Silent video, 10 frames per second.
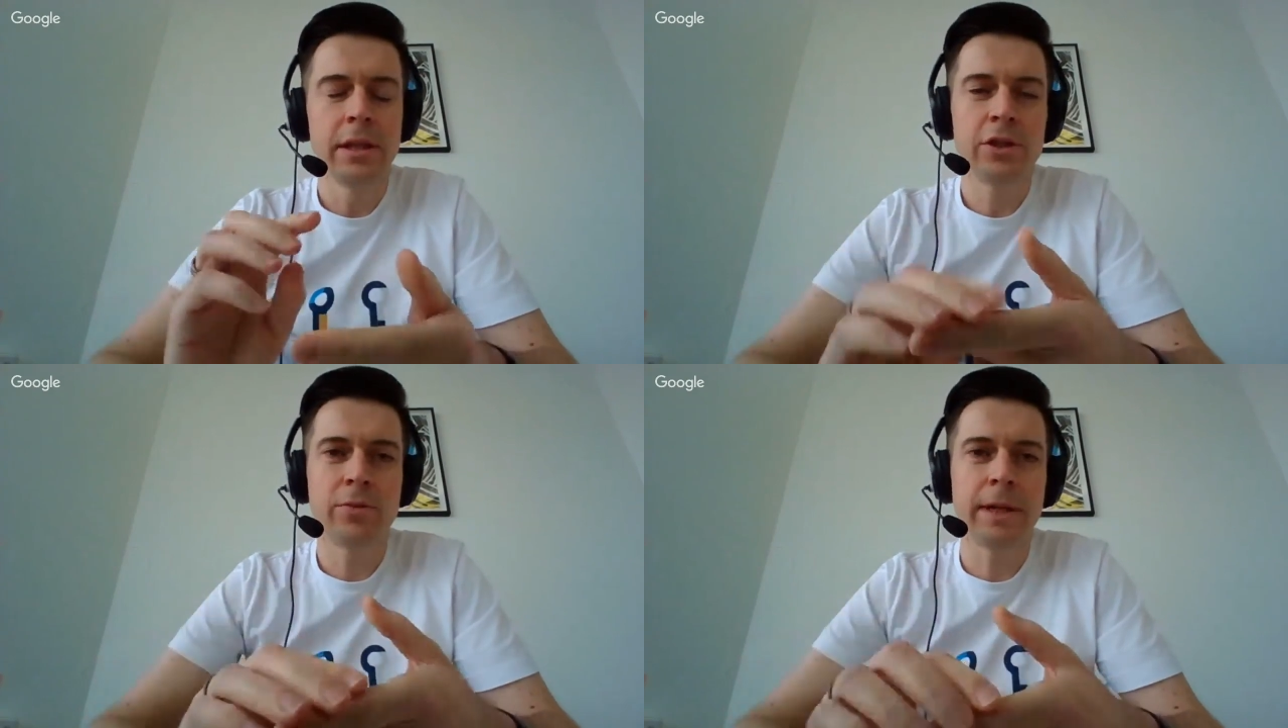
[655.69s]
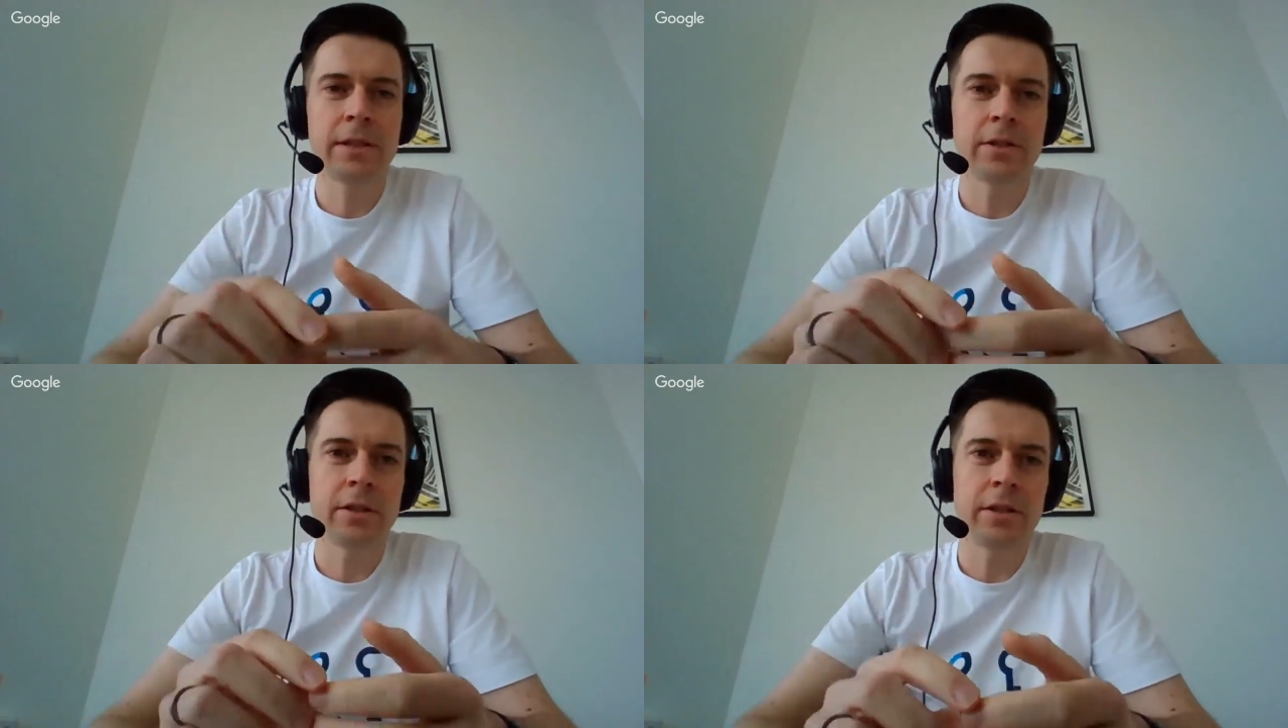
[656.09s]

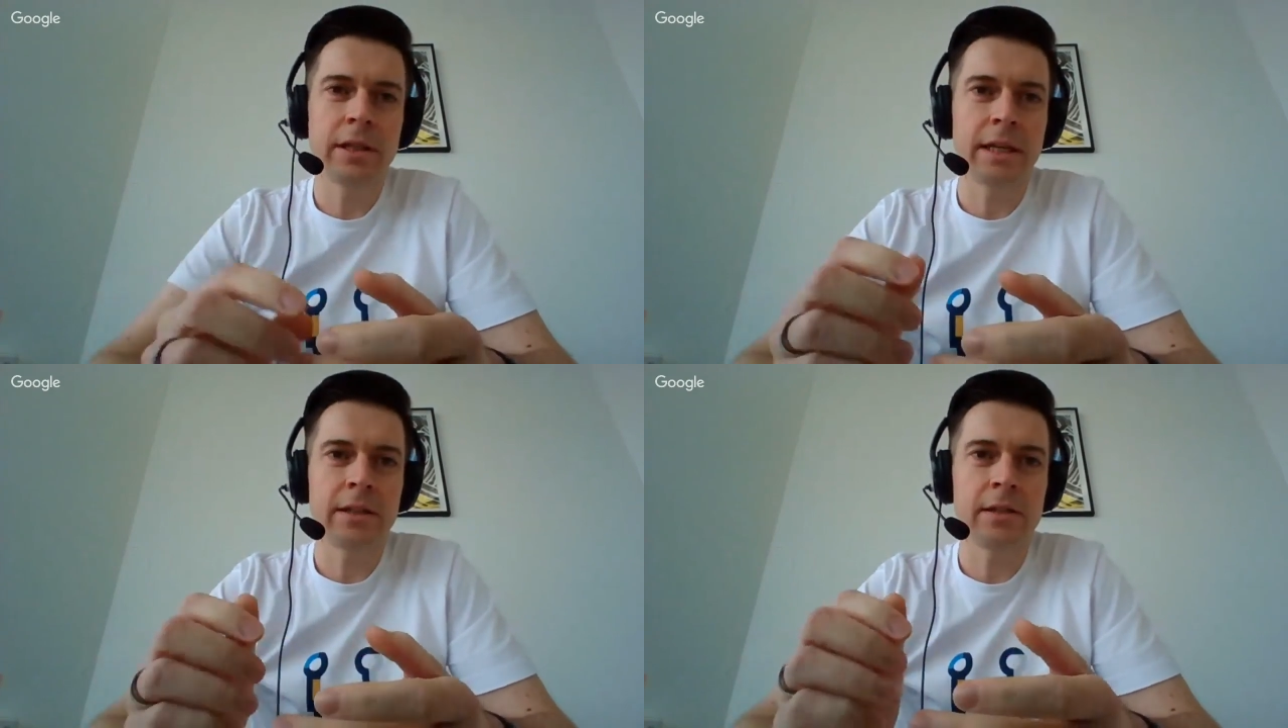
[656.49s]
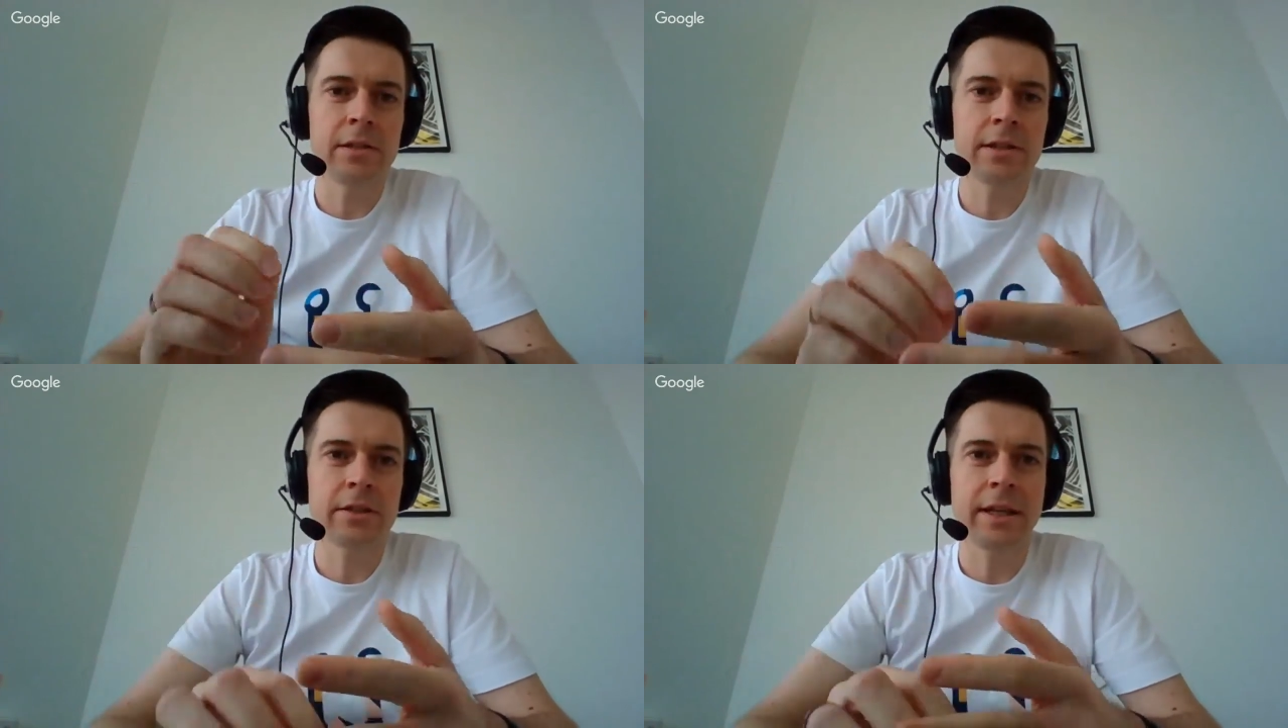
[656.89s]
Twitter and
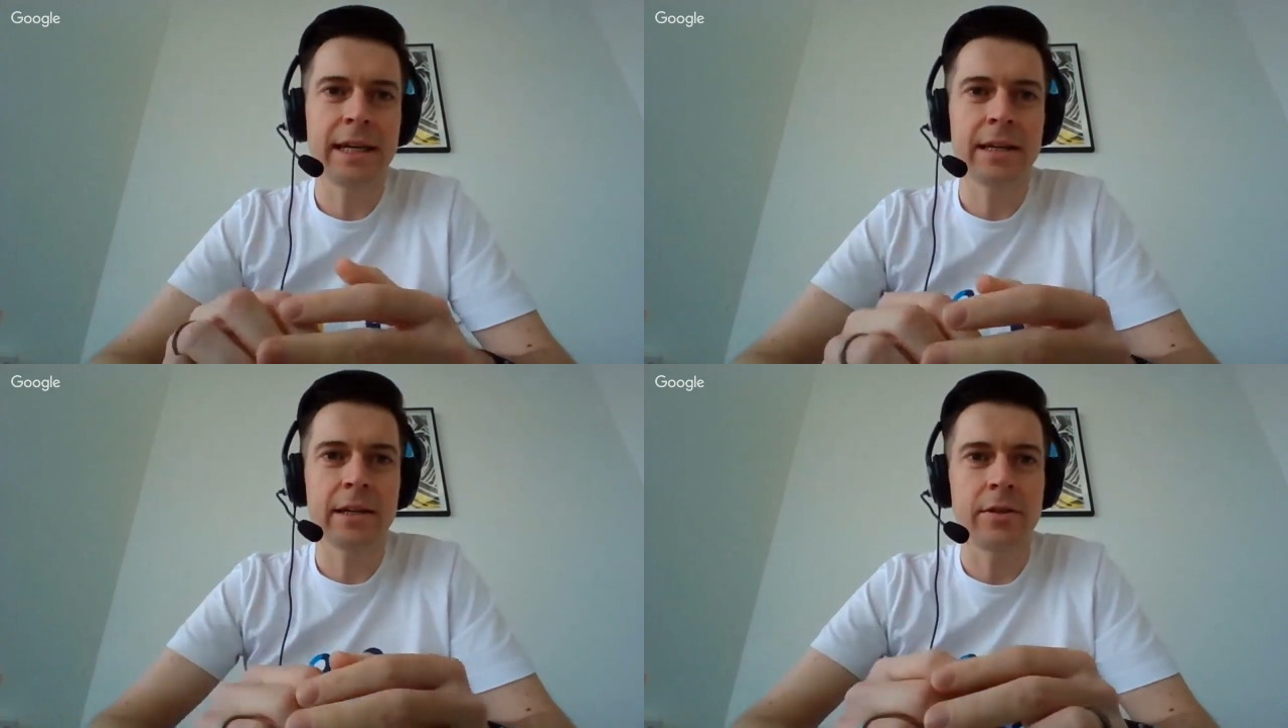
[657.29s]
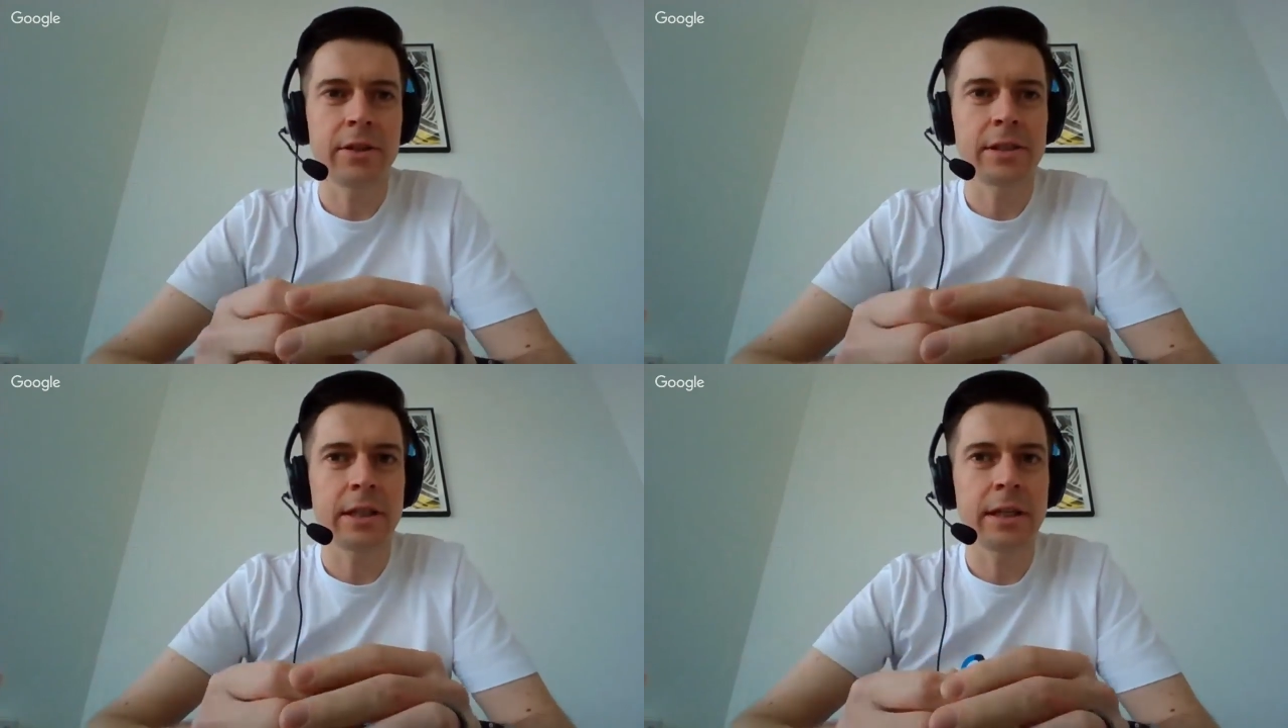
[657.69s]
Slack and
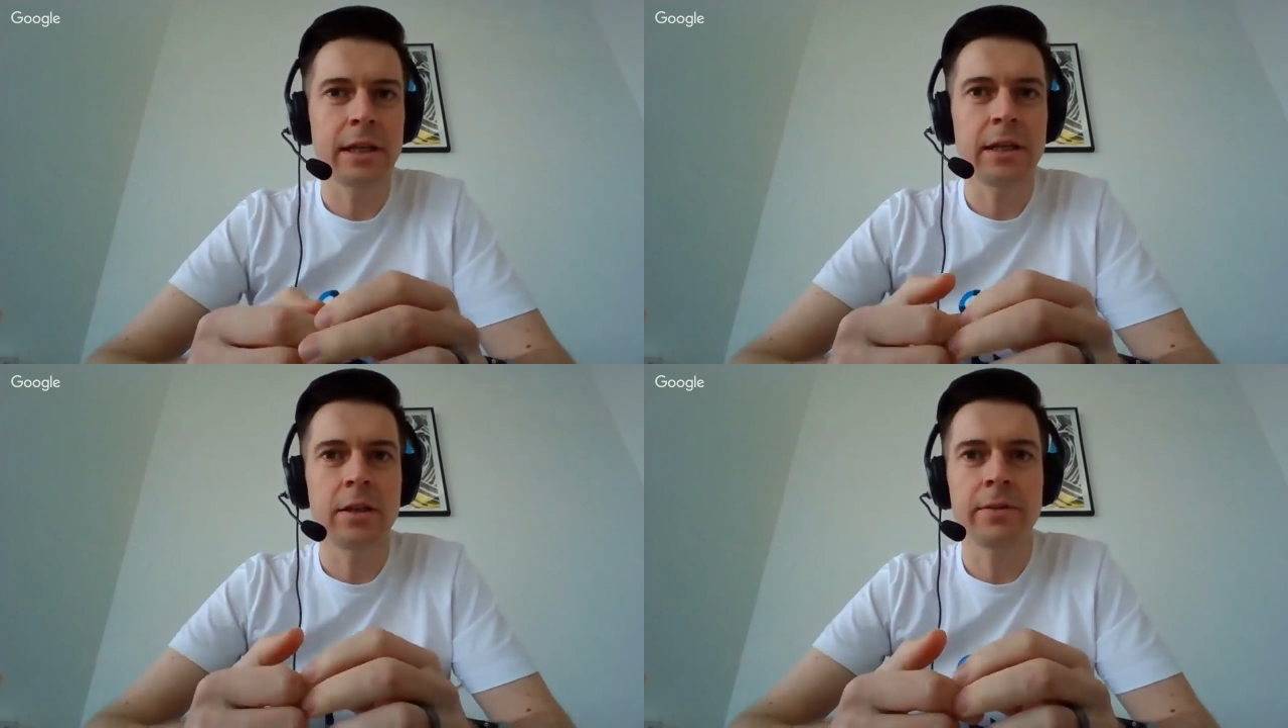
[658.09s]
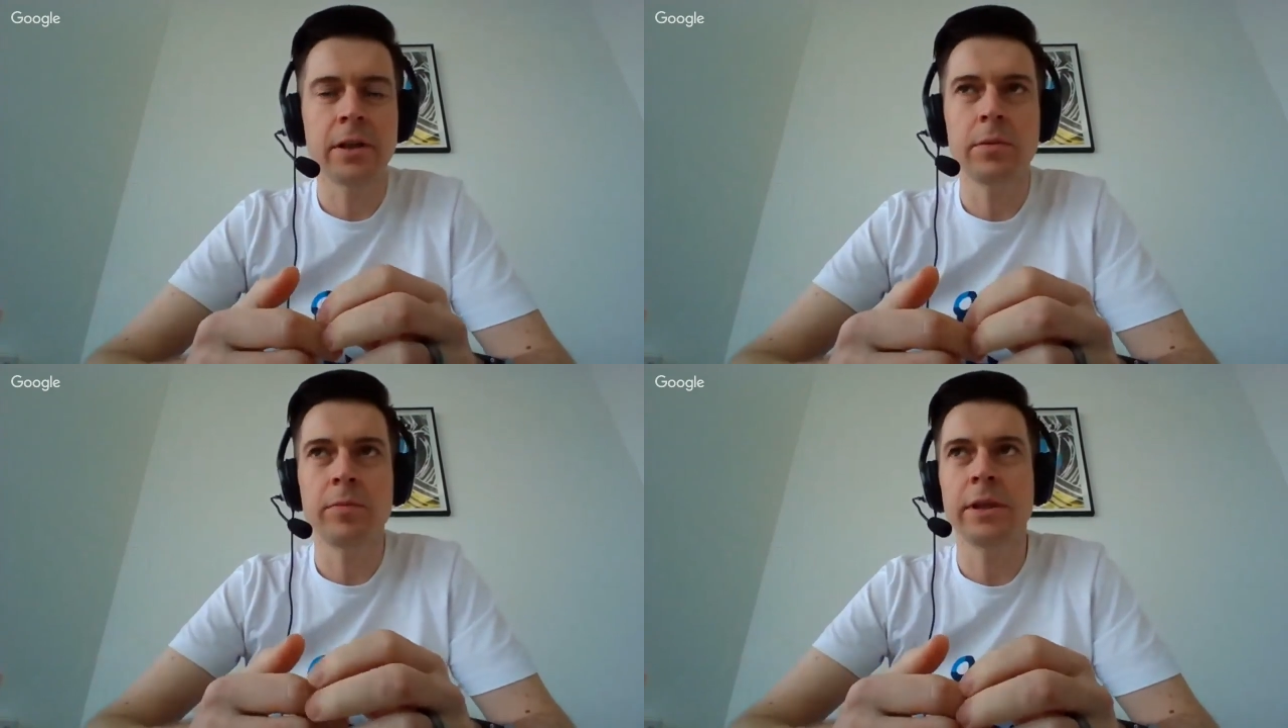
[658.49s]
things like that, and they've
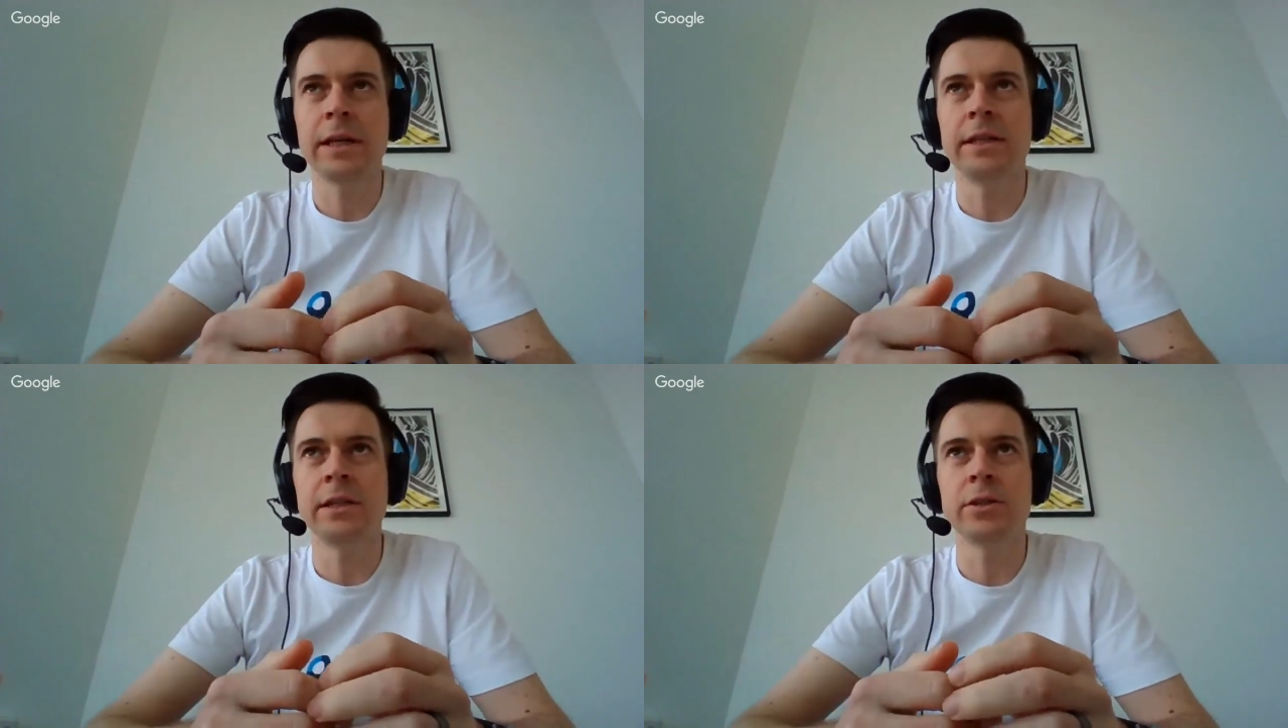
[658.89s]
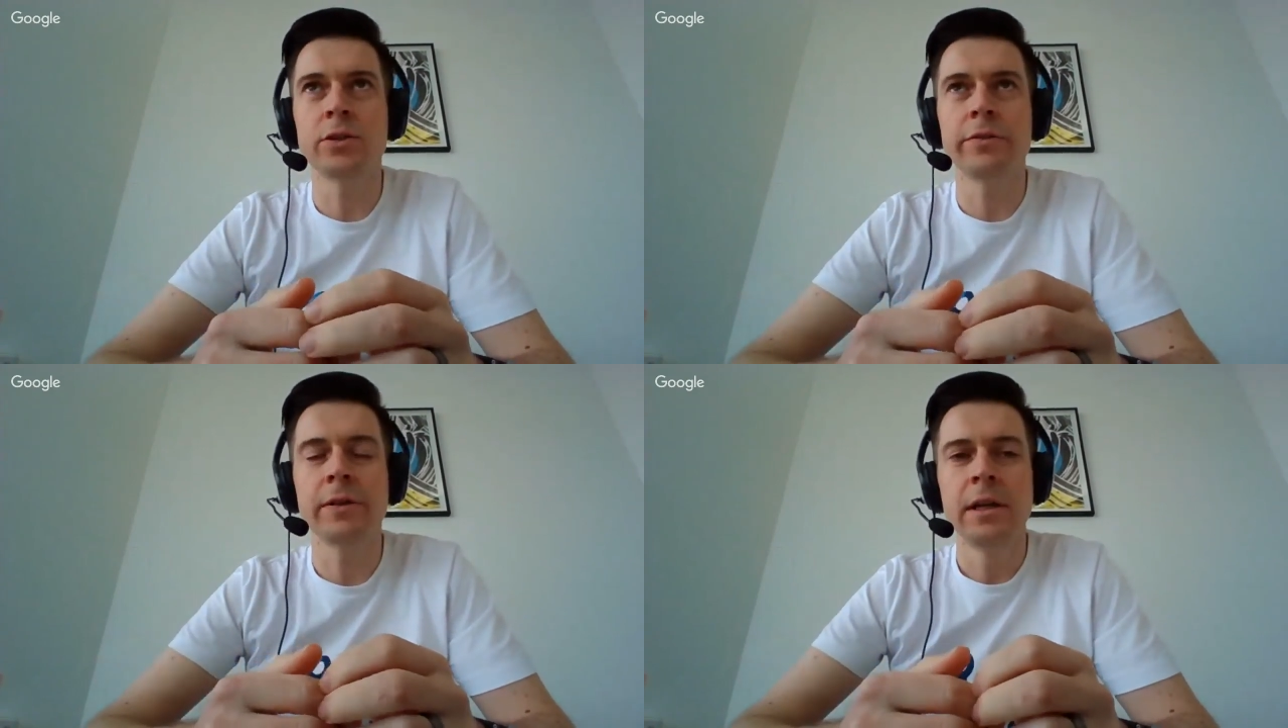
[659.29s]
come up with ideas
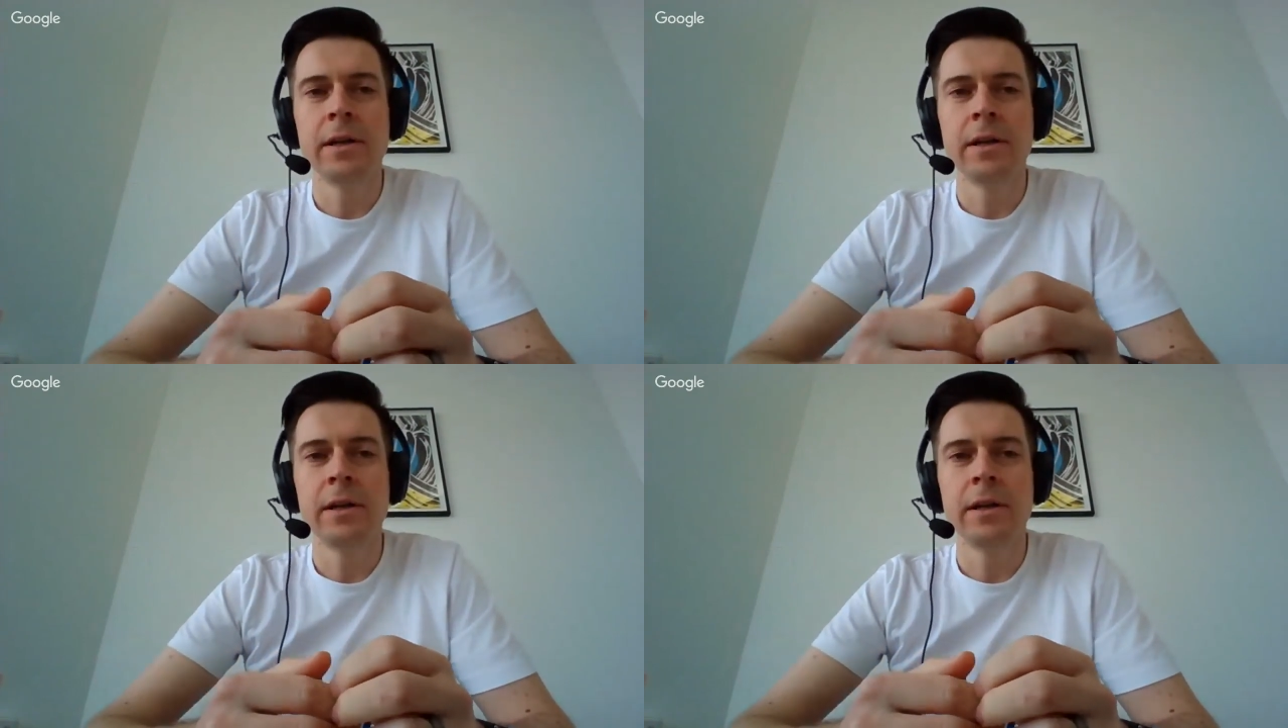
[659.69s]
of